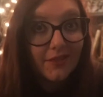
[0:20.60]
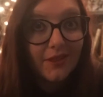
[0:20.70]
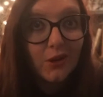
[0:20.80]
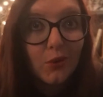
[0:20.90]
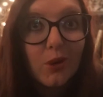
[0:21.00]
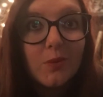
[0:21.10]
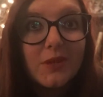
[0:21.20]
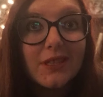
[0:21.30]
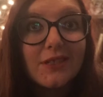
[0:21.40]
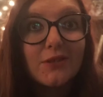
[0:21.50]
They're grouped
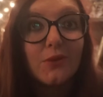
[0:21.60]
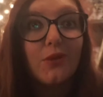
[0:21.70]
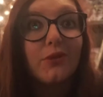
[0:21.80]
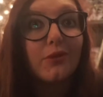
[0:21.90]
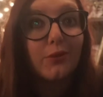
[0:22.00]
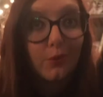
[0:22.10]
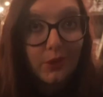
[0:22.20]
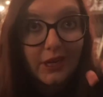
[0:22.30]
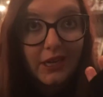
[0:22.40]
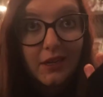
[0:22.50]
into
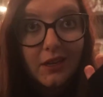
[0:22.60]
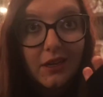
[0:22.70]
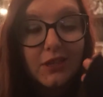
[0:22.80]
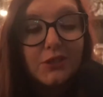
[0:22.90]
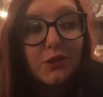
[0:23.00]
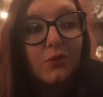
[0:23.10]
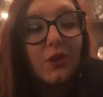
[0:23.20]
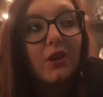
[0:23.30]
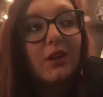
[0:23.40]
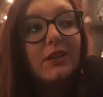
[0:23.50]
three. So
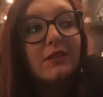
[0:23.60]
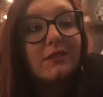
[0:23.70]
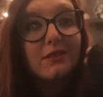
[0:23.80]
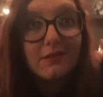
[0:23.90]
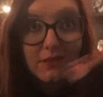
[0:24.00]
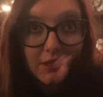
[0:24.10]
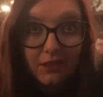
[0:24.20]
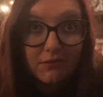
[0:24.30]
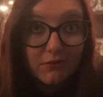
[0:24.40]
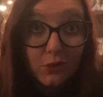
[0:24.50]
there is, you
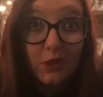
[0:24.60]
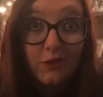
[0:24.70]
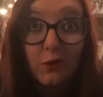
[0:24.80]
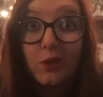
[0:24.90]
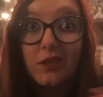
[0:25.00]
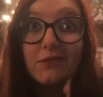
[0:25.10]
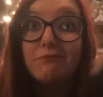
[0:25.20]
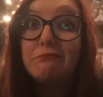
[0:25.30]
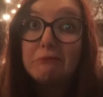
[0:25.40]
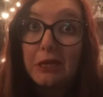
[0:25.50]
know, 24,
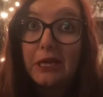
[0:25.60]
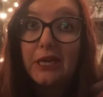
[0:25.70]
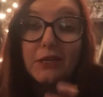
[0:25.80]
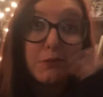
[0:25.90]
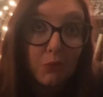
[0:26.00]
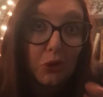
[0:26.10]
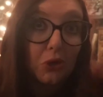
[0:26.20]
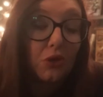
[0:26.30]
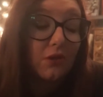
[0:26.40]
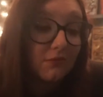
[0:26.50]
eight
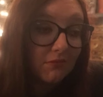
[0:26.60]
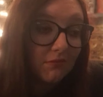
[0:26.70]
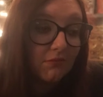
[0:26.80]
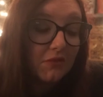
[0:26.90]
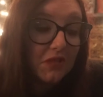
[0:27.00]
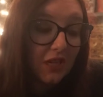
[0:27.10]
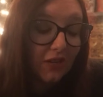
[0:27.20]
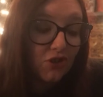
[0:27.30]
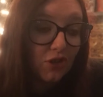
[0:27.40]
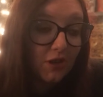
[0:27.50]
per
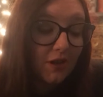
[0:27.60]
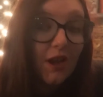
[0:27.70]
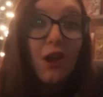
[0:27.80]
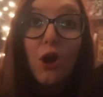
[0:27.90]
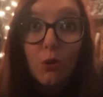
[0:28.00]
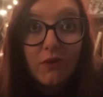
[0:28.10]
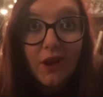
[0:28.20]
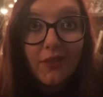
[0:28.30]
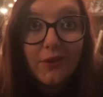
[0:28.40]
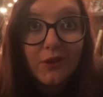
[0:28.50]
section. We've
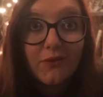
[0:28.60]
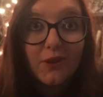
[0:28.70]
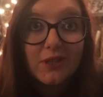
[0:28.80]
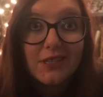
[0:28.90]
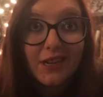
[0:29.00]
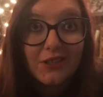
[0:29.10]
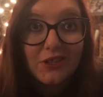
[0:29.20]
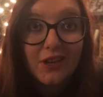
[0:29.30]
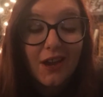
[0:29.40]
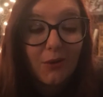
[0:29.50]
gone through the first
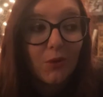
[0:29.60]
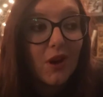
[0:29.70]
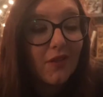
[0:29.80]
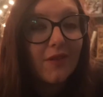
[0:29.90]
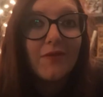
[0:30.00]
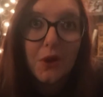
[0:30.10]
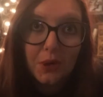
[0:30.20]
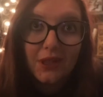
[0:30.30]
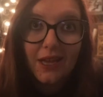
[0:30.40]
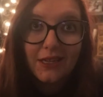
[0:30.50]
section now. We're on the
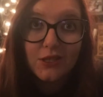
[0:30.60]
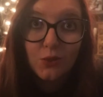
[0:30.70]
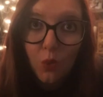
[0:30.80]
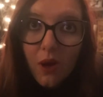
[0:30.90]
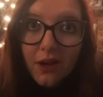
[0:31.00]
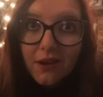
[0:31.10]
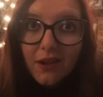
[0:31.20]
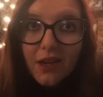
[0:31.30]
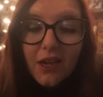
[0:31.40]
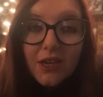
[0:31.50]
very last one.
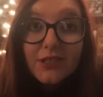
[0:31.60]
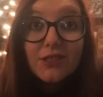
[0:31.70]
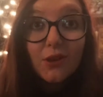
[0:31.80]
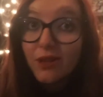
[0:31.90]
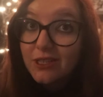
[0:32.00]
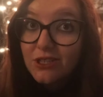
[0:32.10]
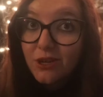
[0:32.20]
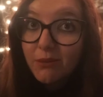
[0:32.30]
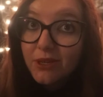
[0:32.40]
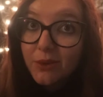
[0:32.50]
So let's
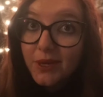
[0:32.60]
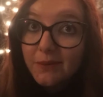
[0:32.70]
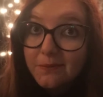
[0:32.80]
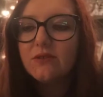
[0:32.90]
jump into it.